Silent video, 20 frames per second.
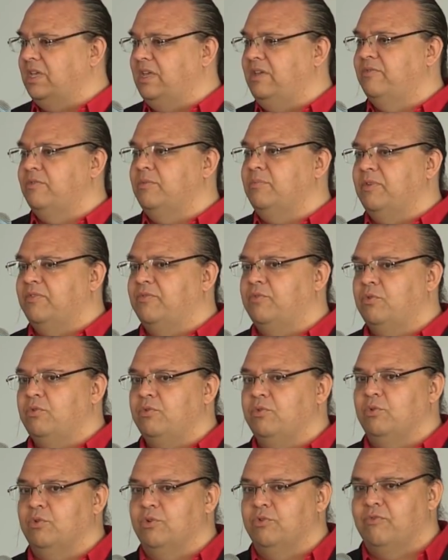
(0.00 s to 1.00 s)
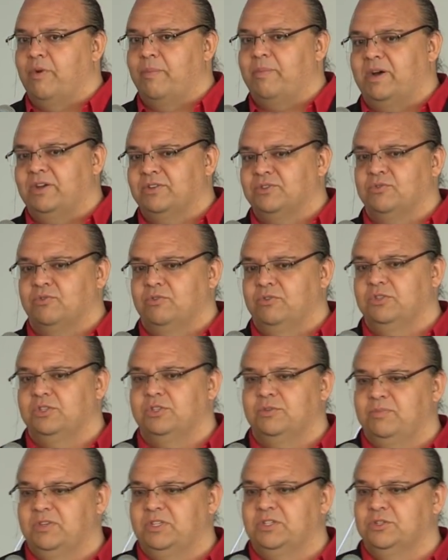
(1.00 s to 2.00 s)
even before you can rip asteroids
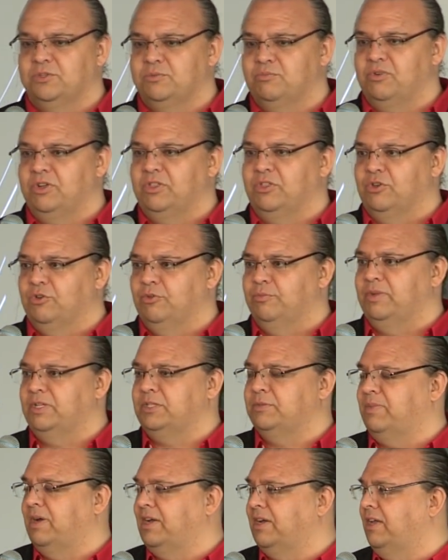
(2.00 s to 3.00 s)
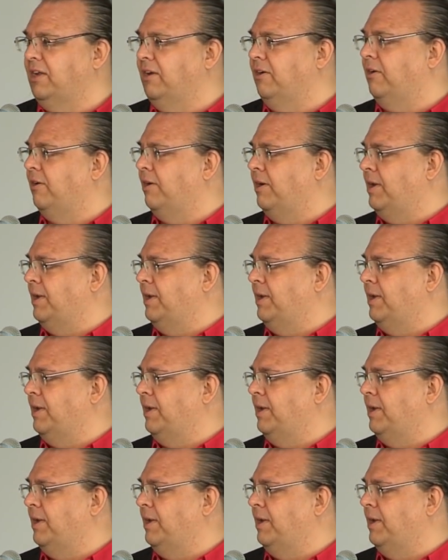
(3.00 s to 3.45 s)
to pieces and bring the good bits back here.